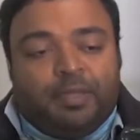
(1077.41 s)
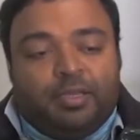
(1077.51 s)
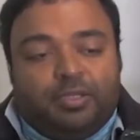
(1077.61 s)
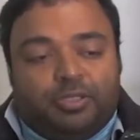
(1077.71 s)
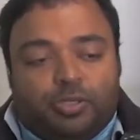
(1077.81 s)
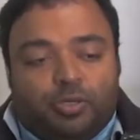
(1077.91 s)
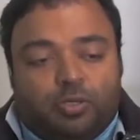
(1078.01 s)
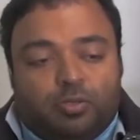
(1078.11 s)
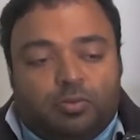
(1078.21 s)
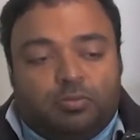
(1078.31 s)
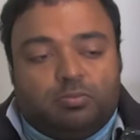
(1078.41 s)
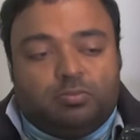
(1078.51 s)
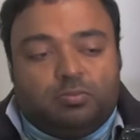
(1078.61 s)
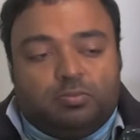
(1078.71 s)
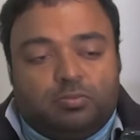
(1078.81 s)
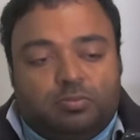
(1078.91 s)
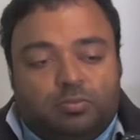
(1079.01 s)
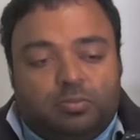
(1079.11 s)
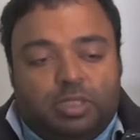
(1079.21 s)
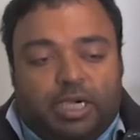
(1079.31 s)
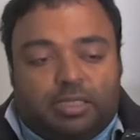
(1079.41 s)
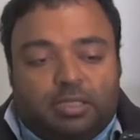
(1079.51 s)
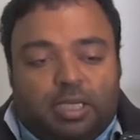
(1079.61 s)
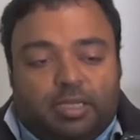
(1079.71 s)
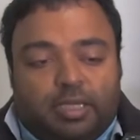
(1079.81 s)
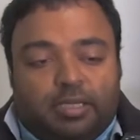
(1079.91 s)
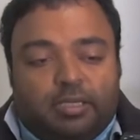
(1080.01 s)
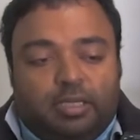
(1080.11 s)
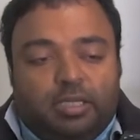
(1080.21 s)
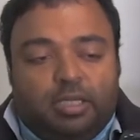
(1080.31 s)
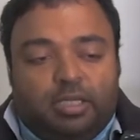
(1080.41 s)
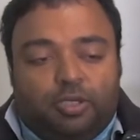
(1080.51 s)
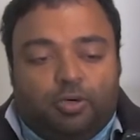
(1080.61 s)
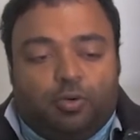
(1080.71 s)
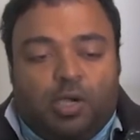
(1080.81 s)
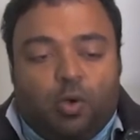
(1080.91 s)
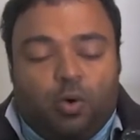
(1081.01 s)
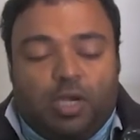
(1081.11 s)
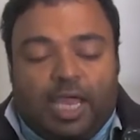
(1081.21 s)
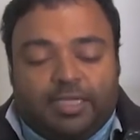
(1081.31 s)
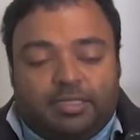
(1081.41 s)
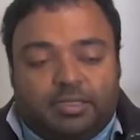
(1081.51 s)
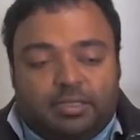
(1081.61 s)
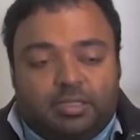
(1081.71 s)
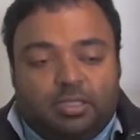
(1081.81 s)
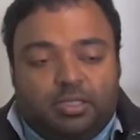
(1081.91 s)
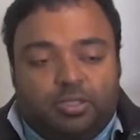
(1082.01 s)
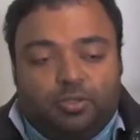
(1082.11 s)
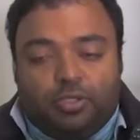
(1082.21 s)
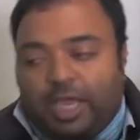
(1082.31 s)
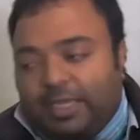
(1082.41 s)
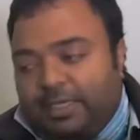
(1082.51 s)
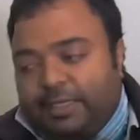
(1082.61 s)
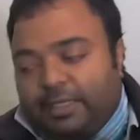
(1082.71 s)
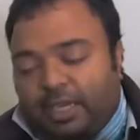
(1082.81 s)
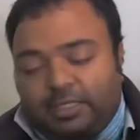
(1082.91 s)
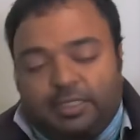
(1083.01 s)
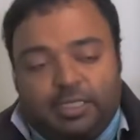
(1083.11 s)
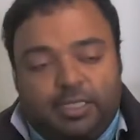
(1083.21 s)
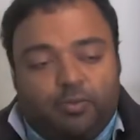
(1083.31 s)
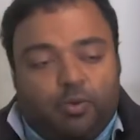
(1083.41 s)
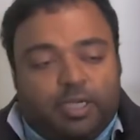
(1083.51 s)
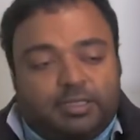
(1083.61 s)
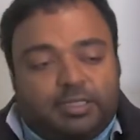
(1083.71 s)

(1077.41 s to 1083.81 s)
So yeah, I think low light, you'd ideally want